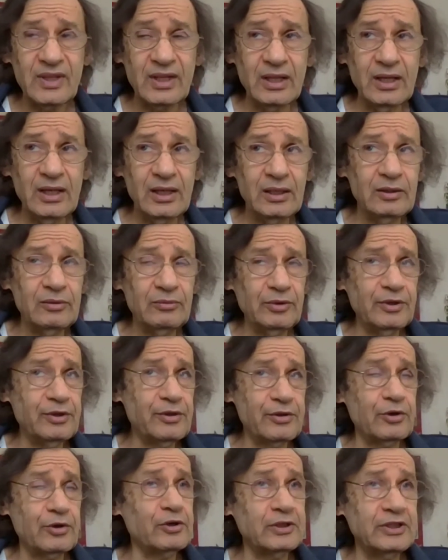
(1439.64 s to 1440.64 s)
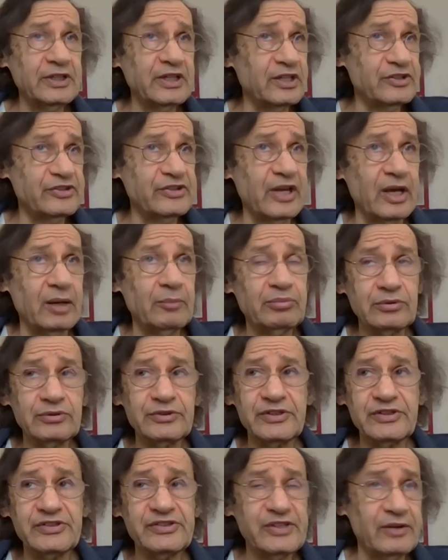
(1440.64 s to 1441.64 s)
One of the early examples
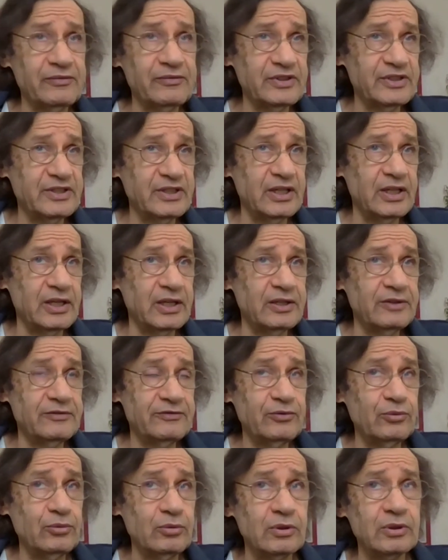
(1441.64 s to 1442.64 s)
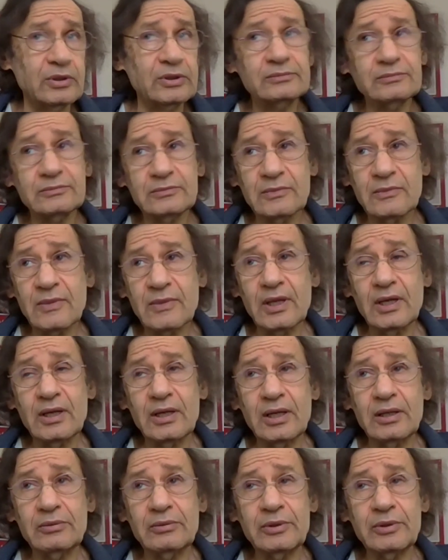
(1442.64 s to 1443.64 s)
is 1784,
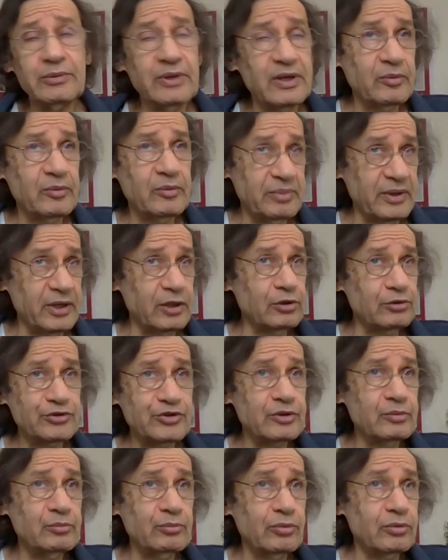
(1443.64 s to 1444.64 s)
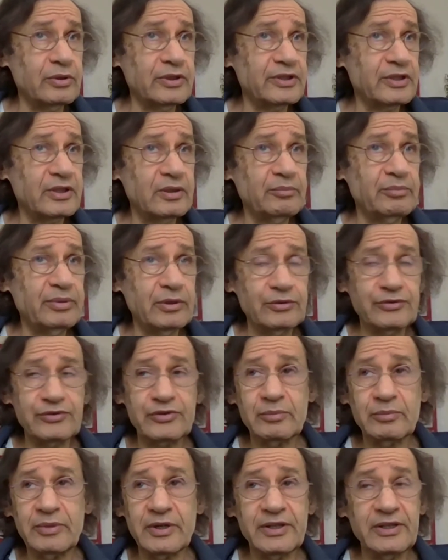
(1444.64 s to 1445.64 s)
when we Belgian-born
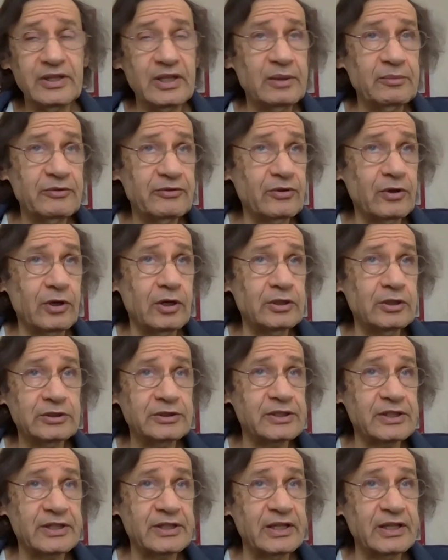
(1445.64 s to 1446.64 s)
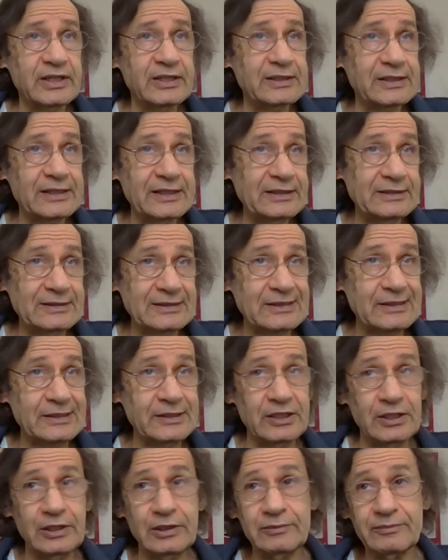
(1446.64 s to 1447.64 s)
composer by the name of André
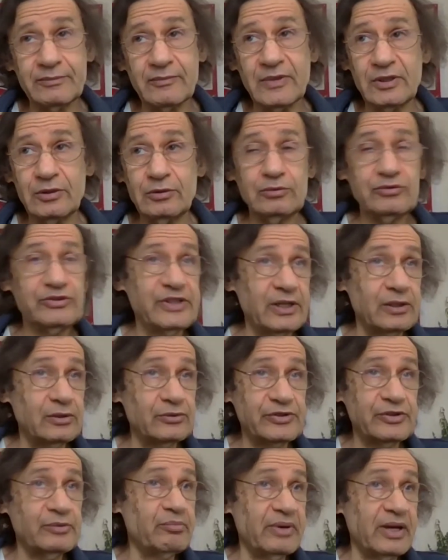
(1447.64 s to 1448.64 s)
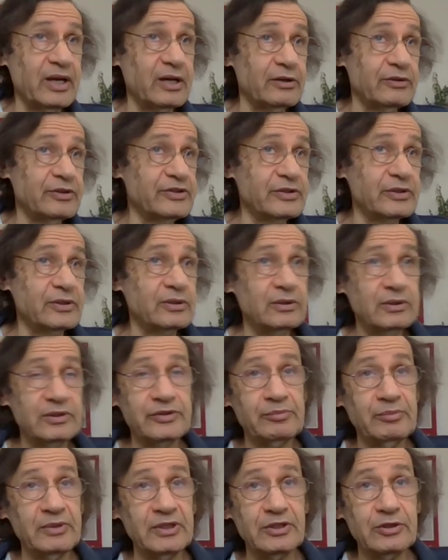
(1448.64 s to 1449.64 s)
Grétry, who settles in Paris in
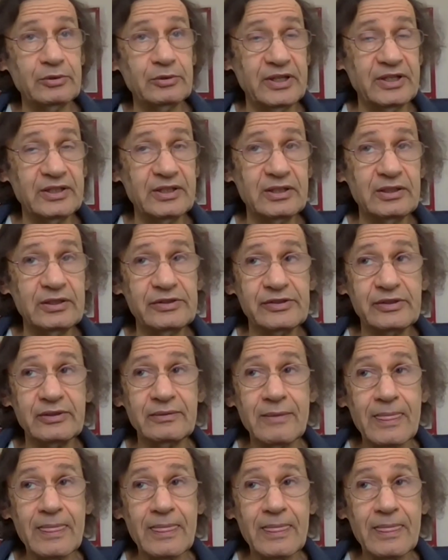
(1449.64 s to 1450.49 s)
his mid-20s.